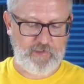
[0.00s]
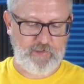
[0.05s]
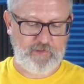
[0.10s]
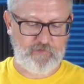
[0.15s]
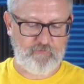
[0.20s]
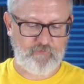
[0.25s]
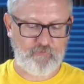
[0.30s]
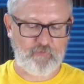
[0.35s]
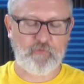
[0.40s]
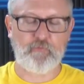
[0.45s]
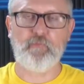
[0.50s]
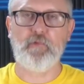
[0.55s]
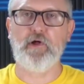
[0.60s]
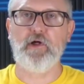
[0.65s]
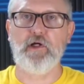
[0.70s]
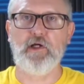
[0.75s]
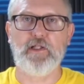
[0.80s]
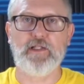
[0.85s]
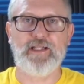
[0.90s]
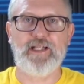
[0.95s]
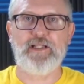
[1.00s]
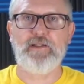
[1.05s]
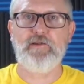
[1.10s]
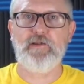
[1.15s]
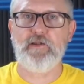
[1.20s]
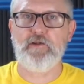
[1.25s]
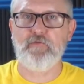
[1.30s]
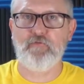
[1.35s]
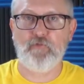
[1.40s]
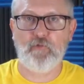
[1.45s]
It's from a
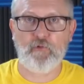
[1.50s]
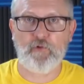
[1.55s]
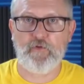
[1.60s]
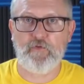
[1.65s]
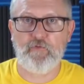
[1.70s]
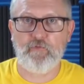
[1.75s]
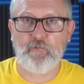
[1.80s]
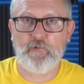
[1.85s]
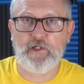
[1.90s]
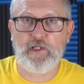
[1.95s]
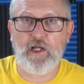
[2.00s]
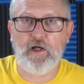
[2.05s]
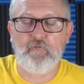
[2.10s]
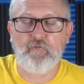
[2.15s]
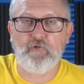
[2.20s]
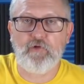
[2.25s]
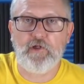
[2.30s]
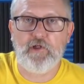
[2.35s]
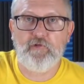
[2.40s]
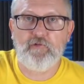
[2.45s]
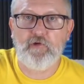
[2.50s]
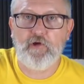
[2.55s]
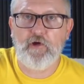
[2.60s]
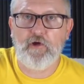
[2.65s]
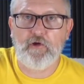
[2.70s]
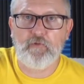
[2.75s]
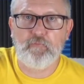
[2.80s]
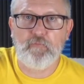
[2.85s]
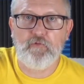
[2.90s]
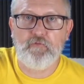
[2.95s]
1943 Alfred
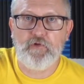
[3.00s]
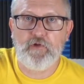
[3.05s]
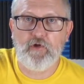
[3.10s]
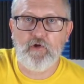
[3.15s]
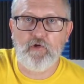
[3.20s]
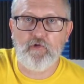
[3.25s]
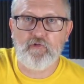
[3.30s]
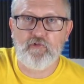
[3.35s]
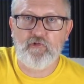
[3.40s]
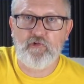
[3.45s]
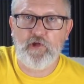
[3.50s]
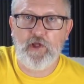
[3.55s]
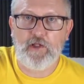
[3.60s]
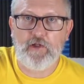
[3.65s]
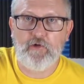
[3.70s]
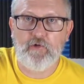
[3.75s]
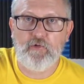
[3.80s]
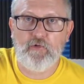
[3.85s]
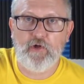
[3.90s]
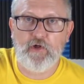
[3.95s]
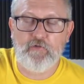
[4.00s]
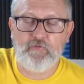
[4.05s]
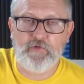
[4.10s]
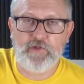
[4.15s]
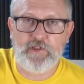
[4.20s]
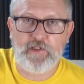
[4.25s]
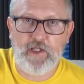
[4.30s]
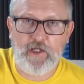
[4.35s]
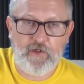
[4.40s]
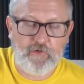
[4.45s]
Hitchcock movie called Shadow of a
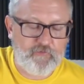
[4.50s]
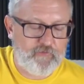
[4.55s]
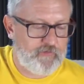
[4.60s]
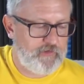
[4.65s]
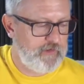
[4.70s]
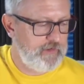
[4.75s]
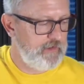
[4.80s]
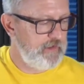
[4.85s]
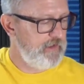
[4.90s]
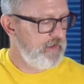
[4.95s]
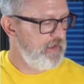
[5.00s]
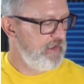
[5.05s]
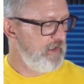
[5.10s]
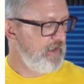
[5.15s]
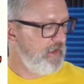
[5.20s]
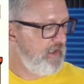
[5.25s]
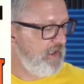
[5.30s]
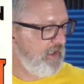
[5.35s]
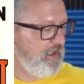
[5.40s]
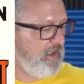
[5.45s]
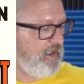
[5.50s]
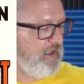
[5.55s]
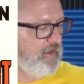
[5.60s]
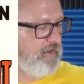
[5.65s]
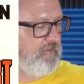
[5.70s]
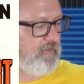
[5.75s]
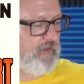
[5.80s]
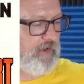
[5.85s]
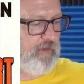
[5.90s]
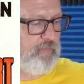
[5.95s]
Doubt.
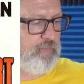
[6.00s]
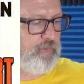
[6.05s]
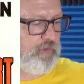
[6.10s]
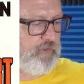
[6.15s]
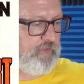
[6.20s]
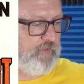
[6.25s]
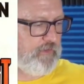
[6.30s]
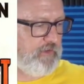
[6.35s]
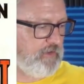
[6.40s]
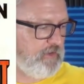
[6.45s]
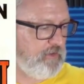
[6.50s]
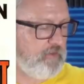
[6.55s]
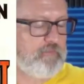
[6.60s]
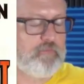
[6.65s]
And I'll put the